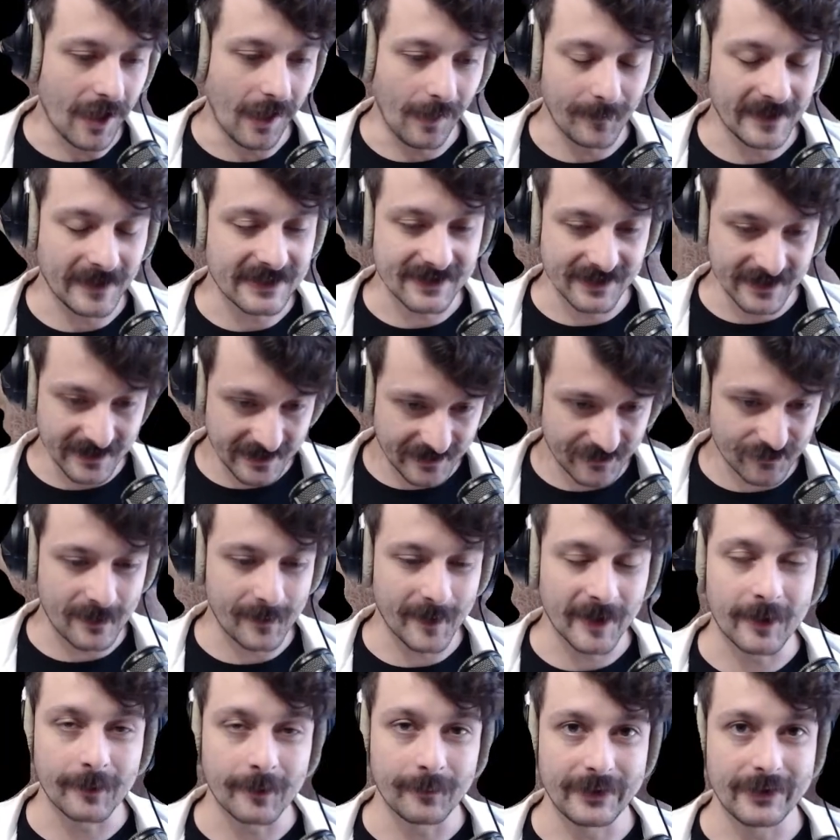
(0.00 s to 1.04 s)
because the
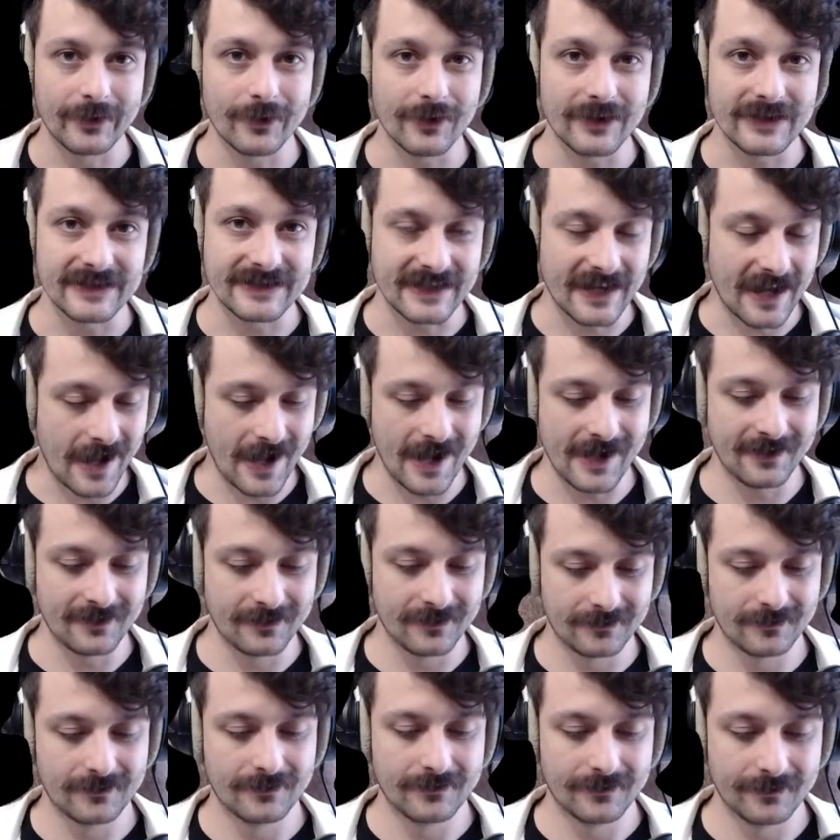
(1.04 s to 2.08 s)
streaming computer is not
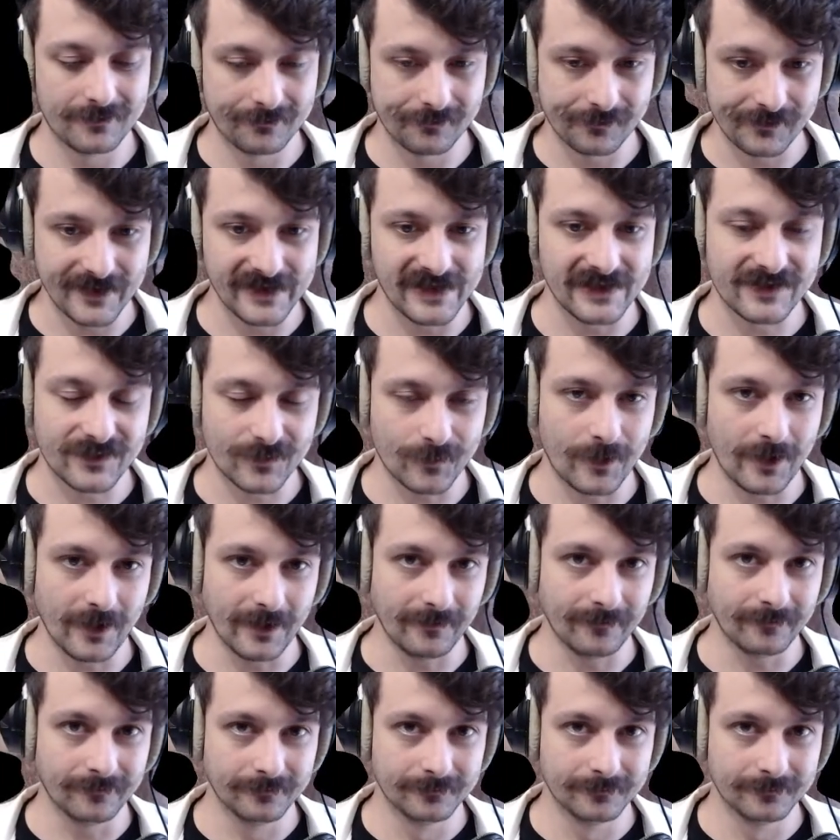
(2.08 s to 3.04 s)
this one.